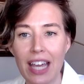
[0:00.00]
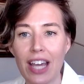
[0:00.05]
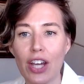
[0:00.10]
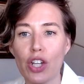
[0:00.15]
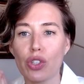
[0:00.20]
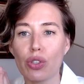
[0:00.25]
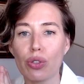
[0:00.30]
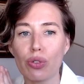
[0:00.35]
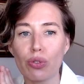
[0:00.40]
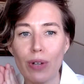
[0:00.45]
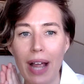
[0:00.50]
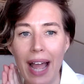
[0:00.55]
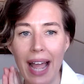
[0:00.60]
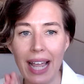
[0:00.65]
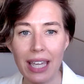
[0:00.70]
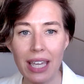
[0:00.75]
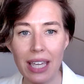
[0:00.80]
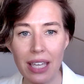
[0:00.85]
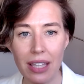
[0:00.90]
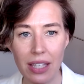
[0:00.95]

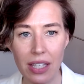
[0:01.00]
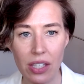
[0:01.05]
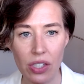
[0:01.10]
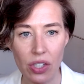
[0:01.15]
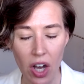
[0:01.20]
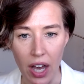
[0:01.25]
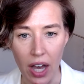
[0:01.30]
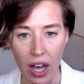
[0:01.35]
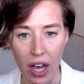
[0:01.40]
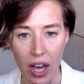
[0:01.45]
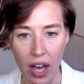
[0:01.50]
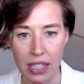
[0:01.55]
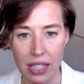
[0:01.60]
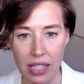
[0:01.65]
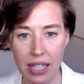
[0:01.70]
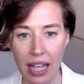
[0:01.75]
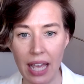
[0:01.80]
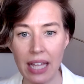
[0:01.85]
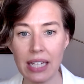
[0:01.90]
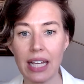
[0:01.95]
Tracking these costs
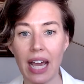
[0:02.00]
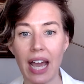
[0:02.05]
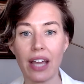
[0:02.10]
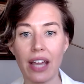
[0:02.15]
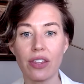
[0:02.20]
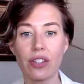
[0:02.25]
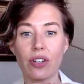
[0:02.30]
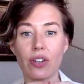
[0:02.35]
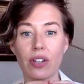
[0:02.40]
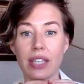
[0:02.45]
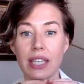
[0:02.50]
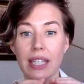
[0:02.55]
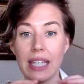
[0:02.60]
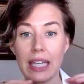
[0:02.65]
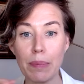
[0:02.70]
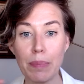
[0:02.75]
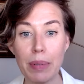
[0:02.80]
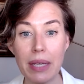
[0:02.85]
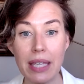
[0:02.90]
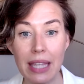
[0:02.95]
and either
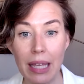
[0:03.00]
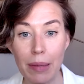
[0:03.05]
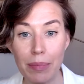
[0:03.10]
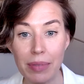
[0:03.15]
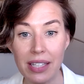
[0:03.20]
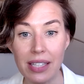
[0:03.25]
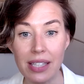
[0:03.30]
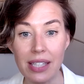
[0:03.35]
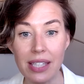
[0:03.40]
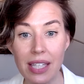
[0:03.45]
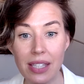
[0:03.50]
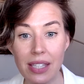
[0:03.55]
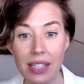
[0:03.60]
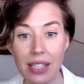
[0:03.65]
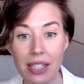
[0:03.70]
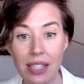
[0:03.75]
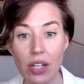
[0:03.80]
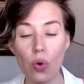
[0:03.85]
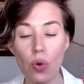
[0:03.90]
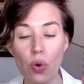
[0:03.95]
keeping them
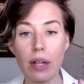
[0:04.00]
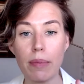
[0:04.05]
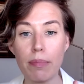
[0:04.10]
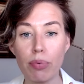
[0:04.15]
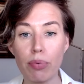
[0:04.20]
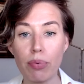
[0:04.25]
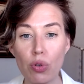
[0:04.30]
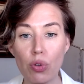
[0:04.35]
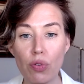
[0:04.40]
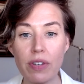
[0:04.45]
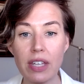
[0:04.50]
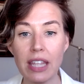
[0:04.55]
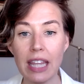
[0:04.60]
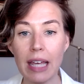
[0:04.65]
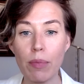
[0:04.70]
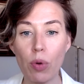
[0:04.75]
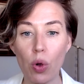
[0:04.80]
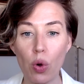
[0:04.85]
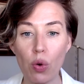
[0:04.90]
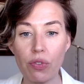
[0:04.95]
consistent or improving
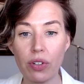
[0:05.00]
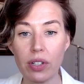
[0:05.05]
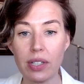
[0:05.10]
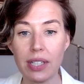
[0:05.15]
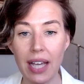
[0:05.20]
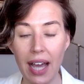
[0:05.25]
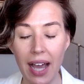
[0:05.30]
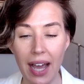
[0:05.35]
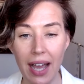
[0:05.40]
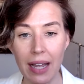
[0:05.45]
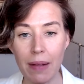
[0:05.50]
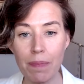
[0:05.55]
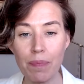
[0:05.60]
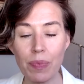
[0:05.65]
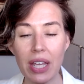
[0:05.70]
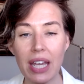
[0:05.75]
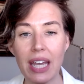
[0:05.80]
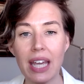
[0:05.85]
them over time